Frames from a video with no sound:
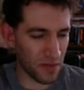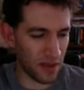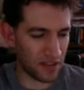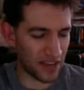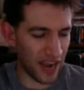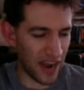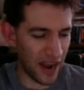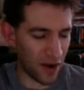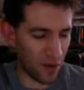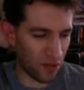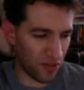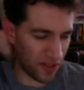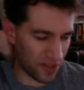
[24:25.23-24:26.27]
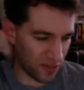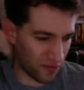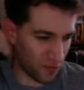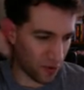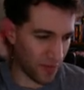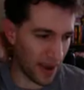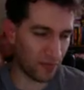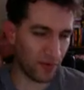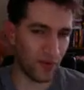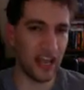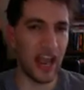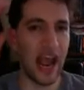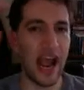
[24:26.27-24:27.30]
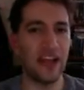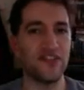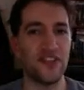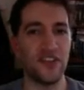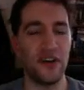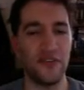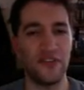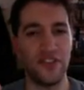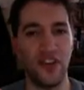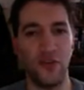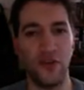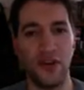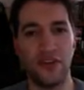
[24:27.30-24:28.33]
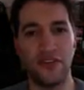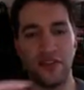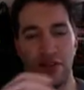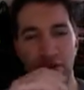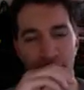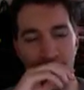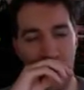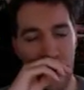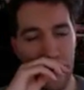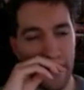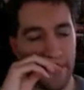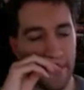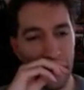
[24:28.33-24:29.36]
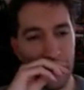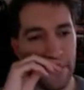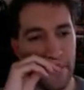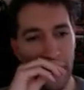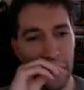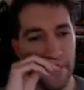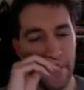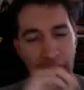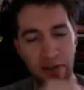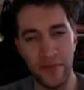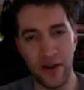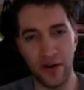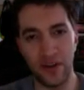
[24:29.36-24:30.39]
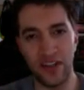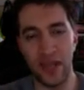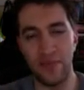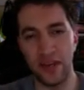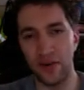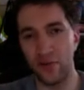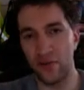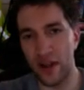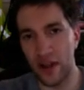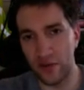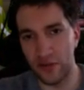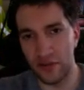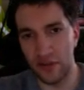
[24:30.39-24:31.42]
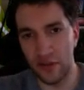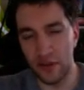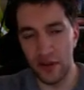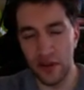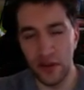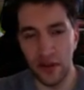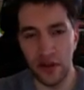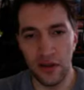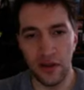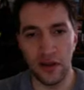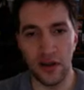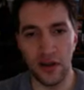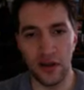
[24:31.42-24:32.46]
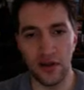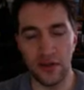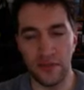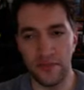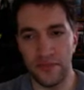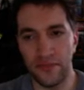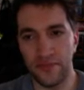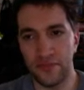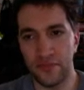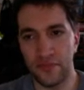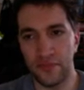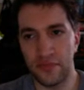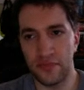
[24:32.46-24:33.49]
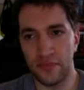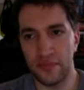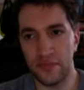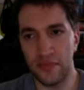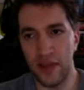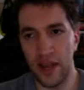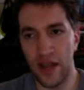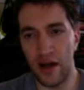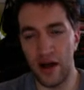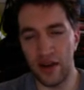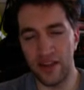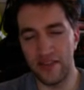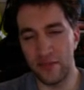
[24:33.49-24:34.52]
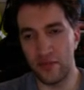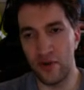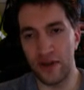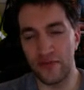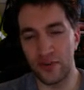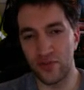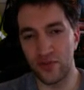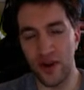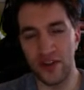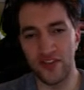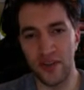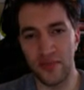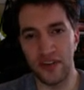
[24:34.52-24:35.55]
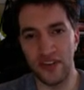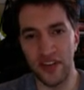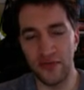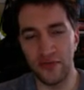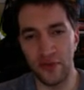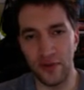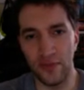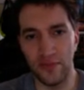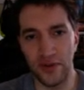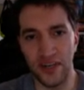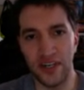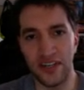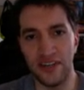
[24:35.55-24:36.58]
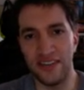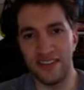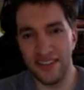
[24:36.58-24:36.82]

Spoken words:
It's like, I don't think the format really adds enough to it to merit keeping it around. Hey, I'll give him credit for trying something different, but